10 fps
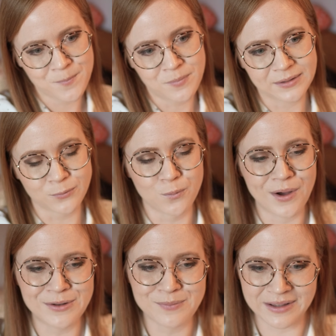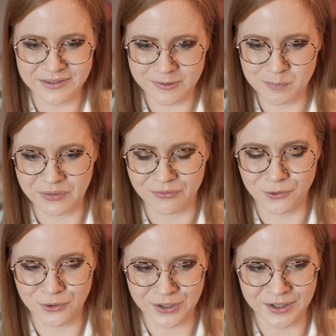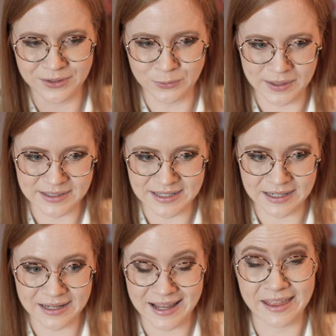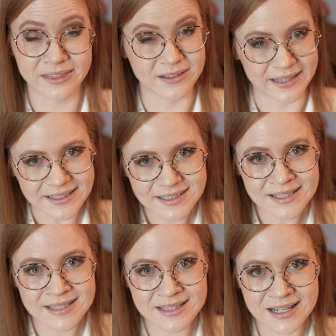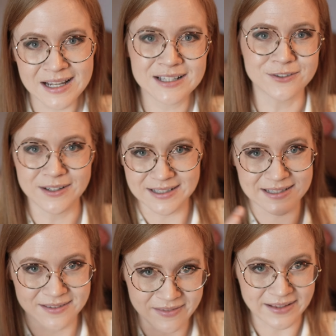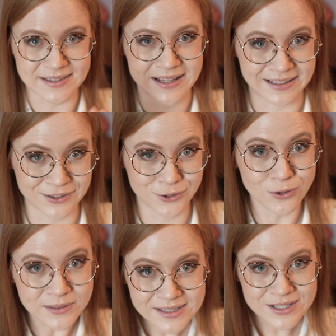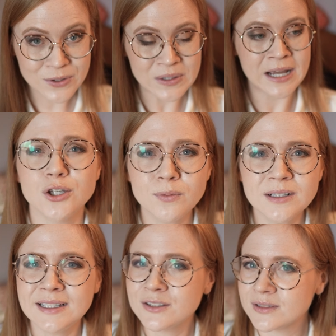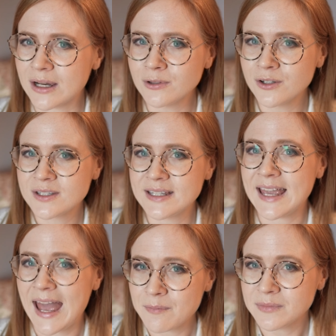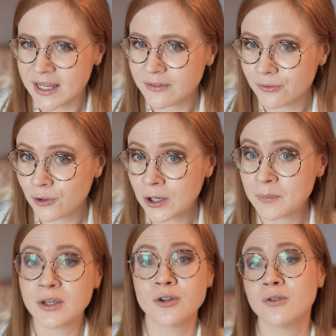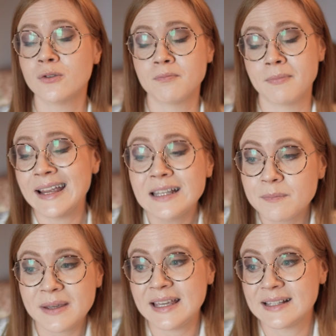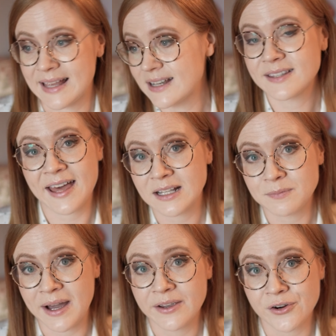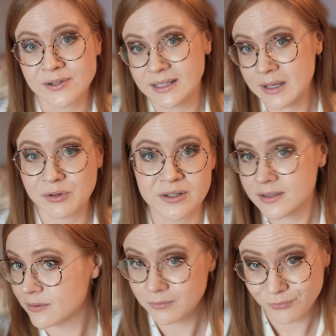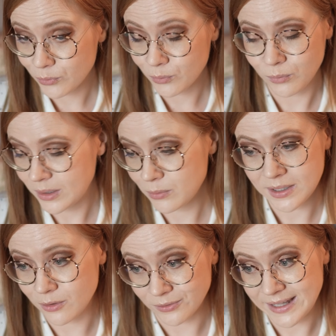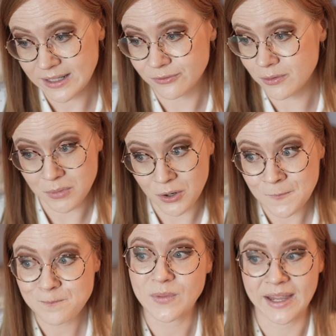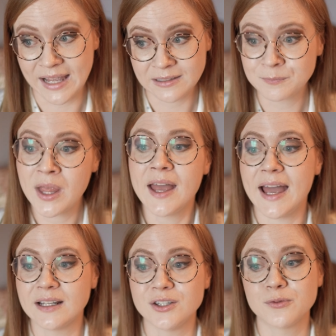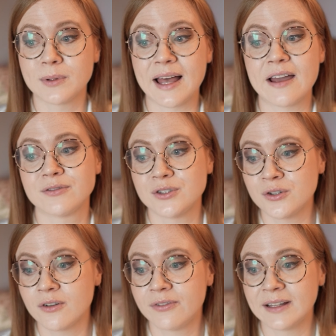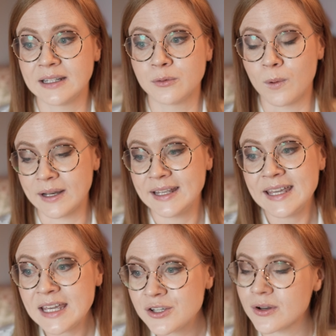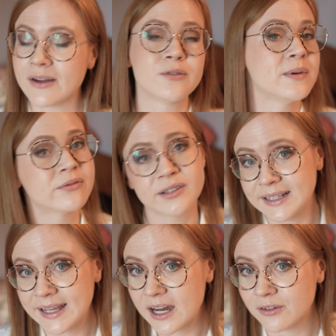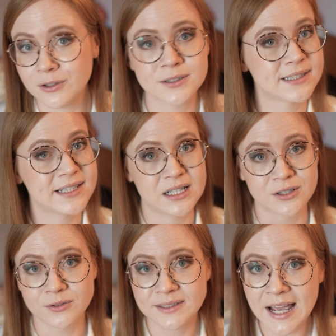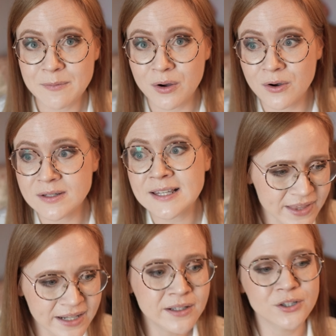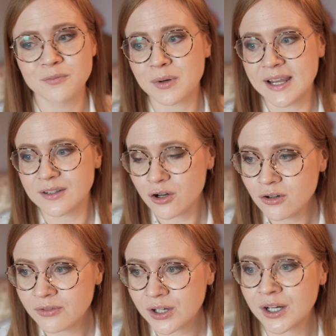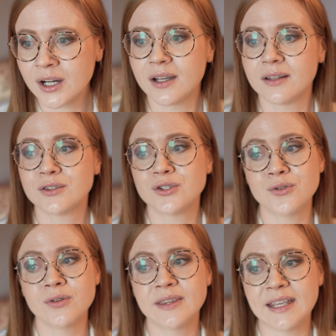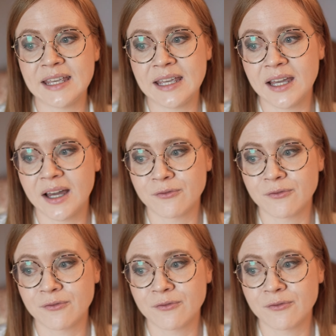but 1 month before the wedding at the latest. So that's like the golden zone. You will need to download the M10 form. You might be sent that by your celebrant. We got that from Mo again, and you will have to fill in one each. You have to be really careful that there are no typos. Then you bring it over to the